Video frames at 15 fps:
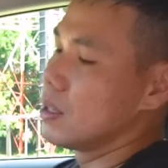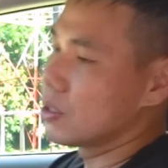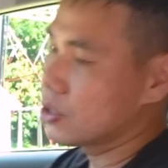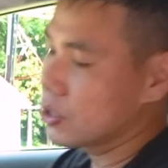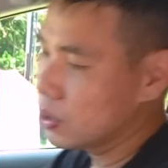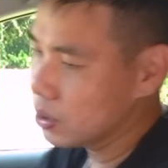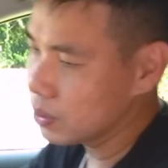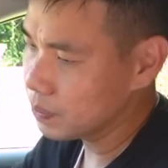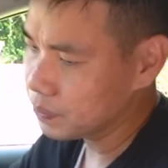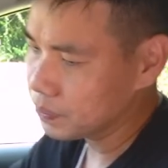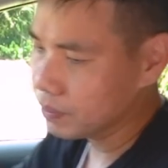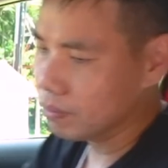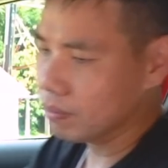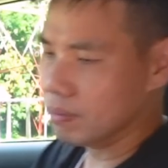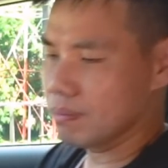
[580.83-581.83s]
So
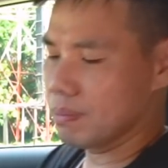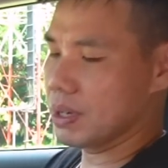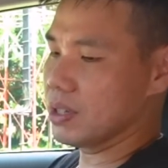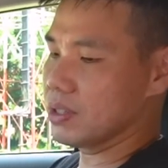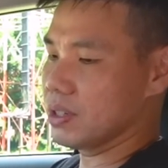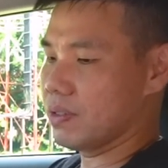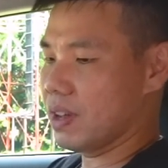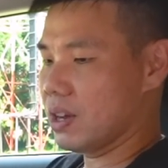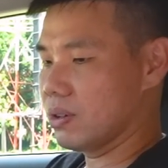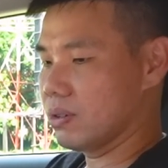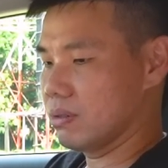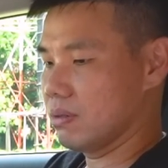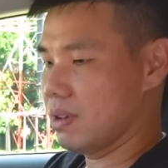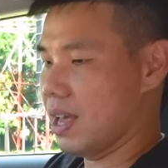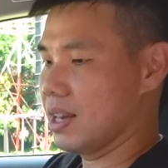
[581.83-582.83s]
because of
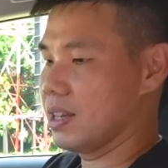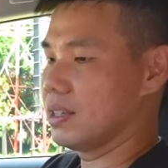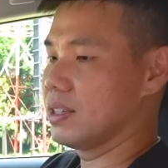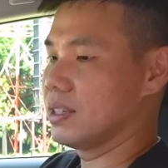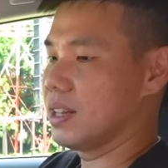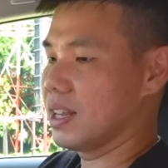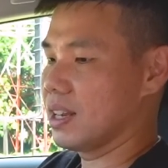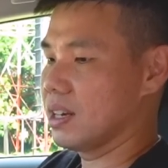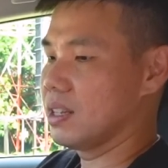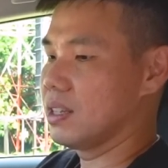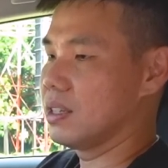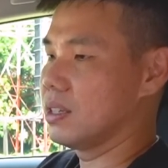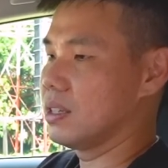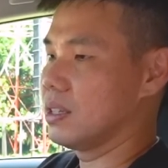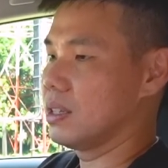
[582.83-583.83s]
how elegant and
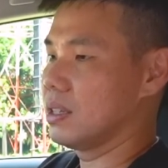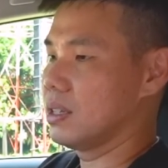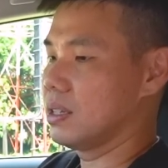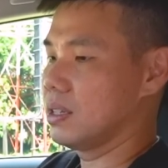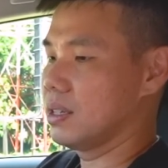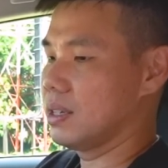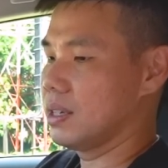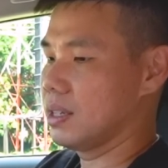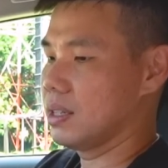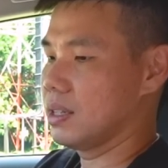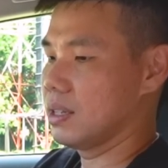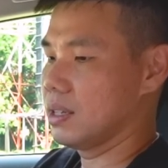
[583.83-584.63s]
clean it